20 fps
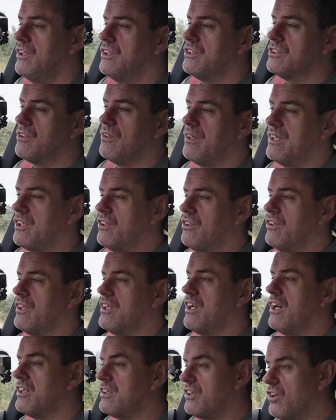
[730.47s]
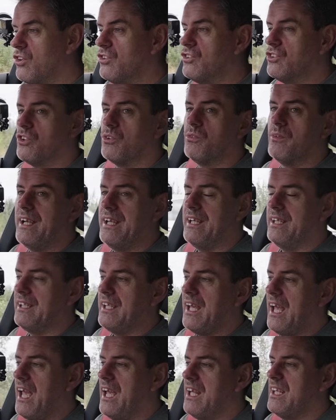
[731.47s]
So I could have got underway
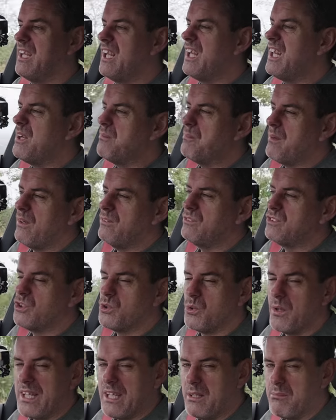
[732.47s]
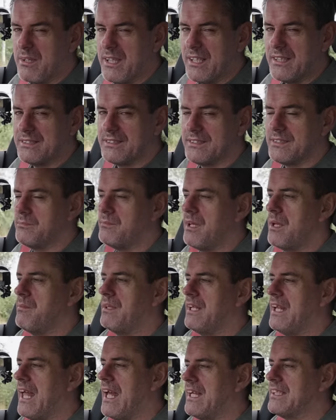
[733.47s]
again in about 20 minutes,
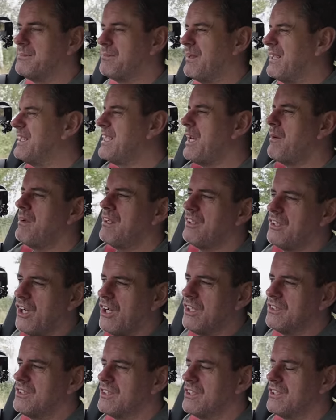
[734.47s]
maybe less. By the time I'd gone to